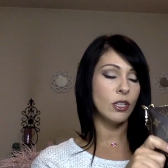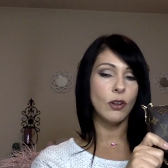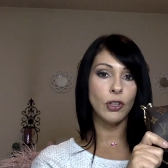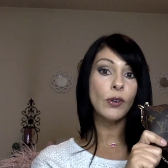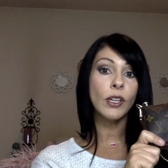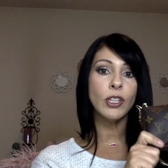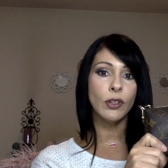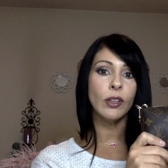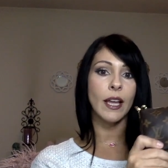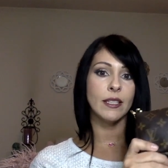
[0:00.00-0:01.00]
you know, you can
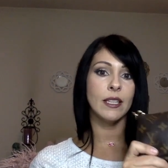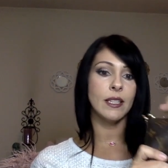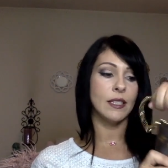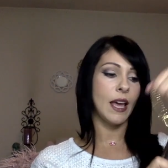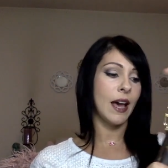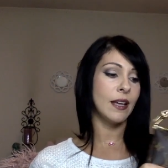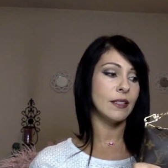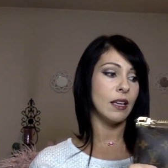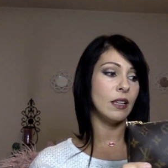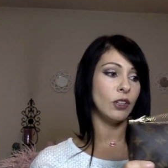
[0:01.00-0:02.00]
utilize this as
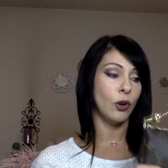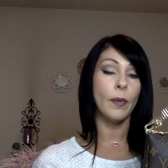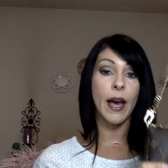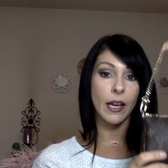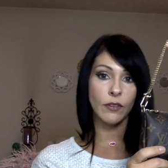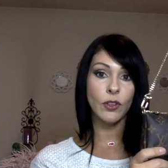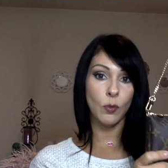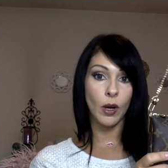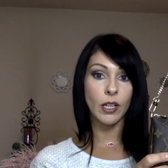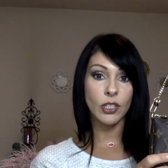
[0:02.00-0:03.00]
a little bag if you
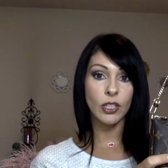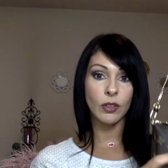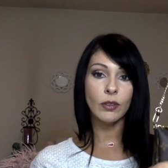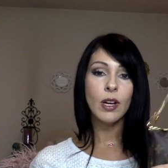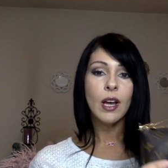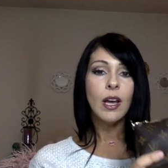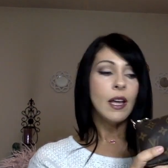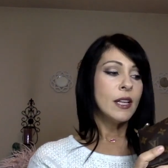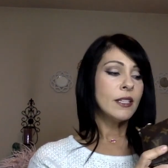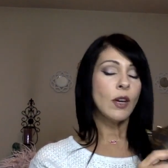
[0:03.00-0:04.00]
wanted to.
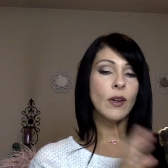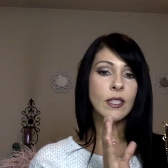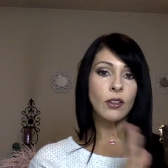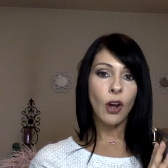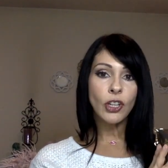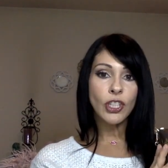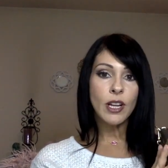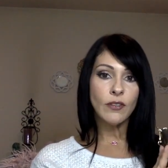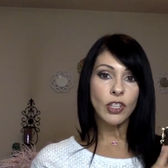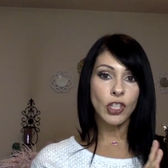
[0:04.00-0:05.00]
So it's large
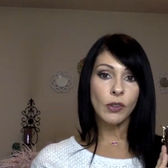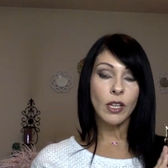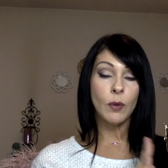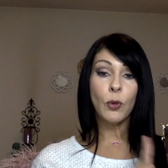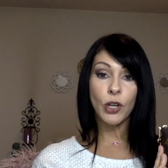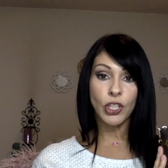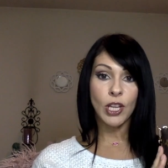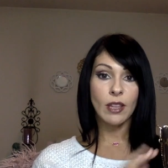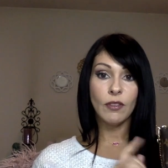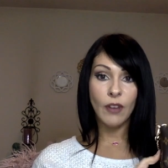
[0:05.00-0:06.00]
enough that you can
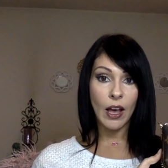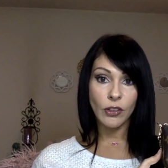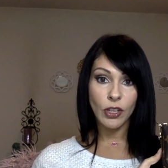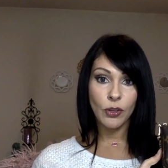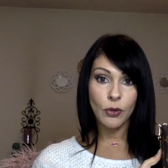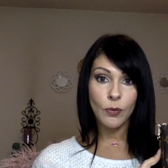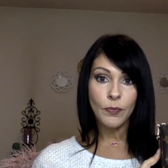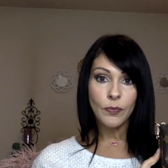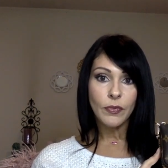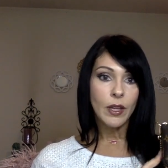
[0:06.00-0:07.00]
appreciate the value
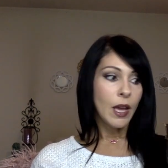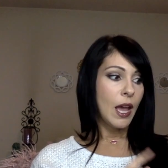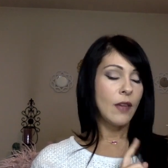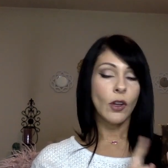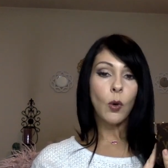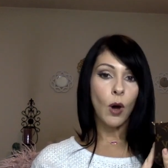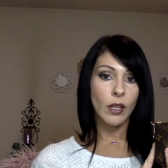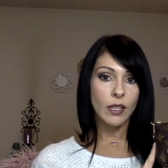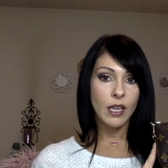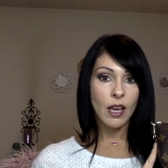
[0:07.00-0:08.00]
and the
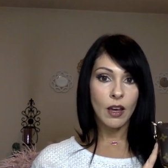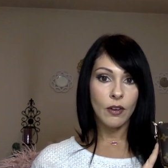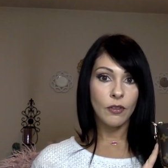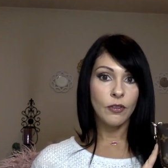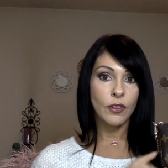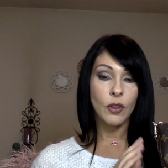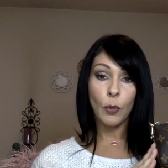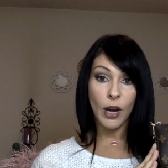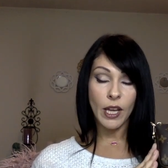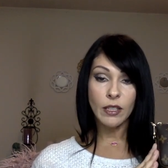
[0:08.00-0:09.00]
quality of the
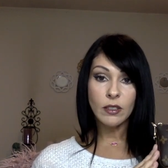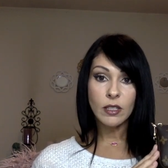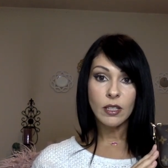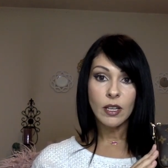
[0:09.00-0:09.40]
brand